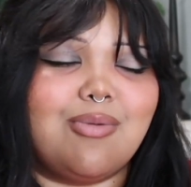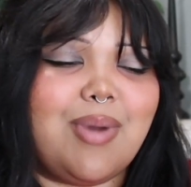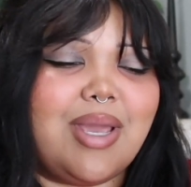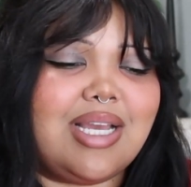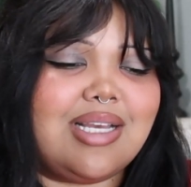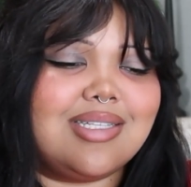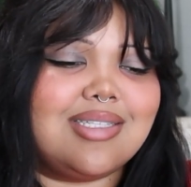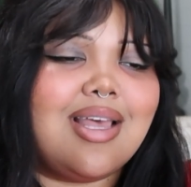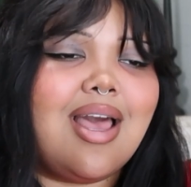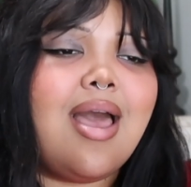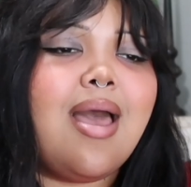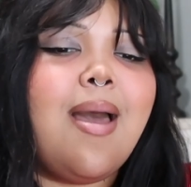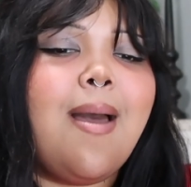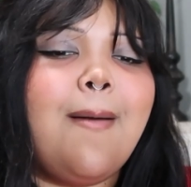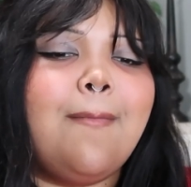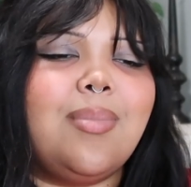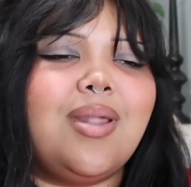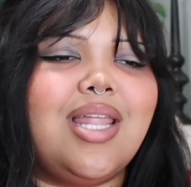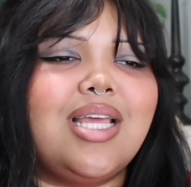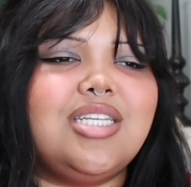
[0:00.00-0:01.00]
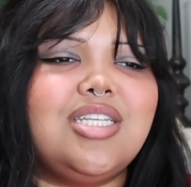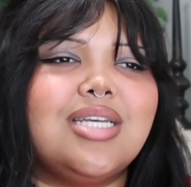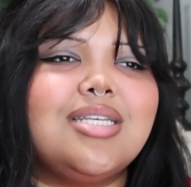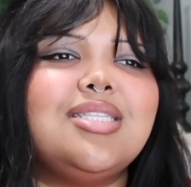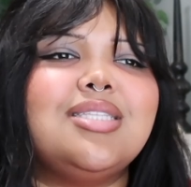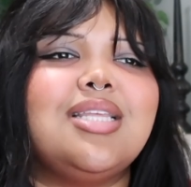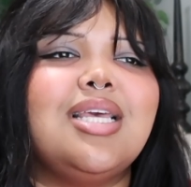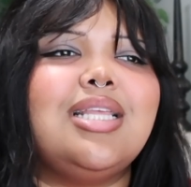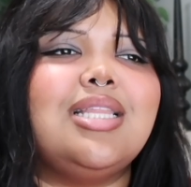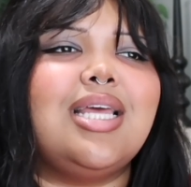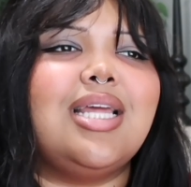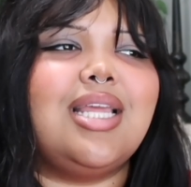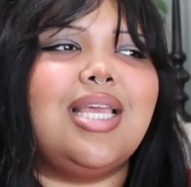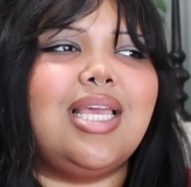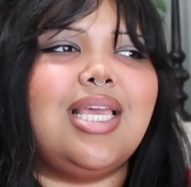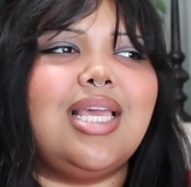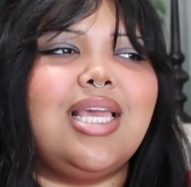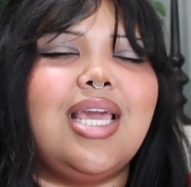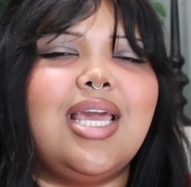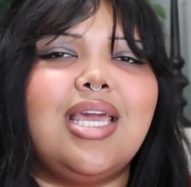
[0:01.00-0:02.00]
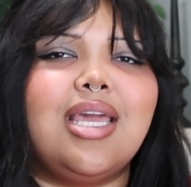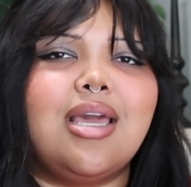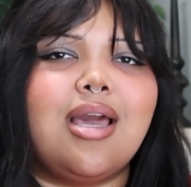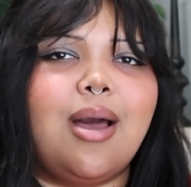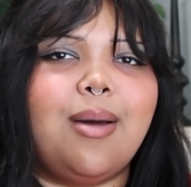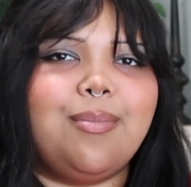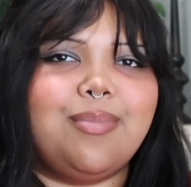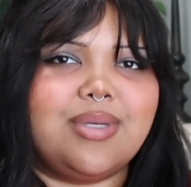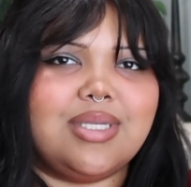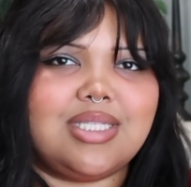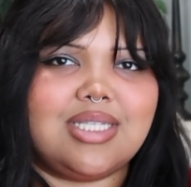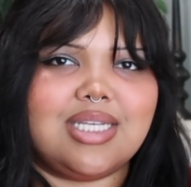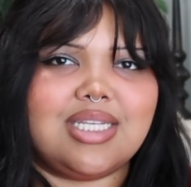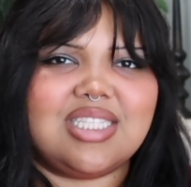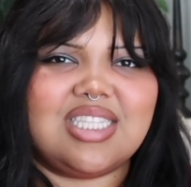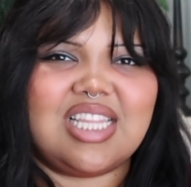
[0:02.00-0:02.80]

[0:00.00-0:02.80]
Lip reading: Banks, but I just think that he encompasses